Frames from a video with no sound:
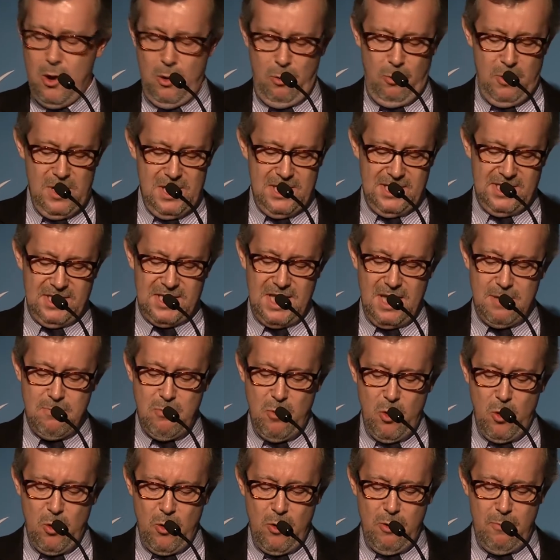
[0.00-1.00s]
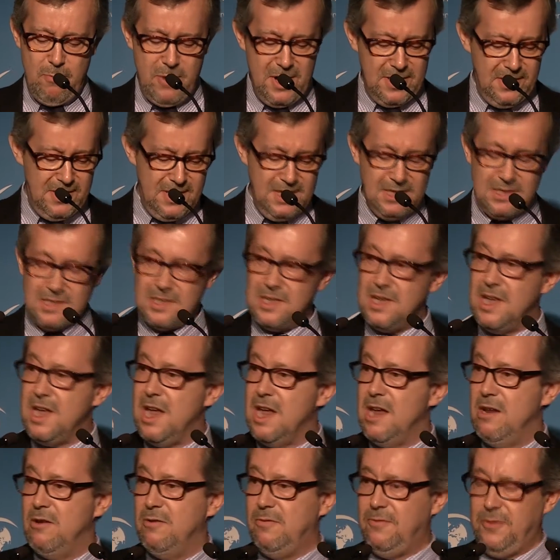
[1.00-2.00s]
will say more about this
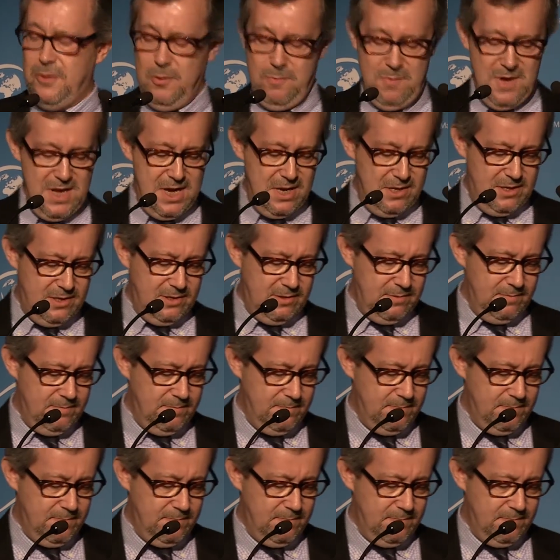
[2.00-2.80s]
in a few minutes.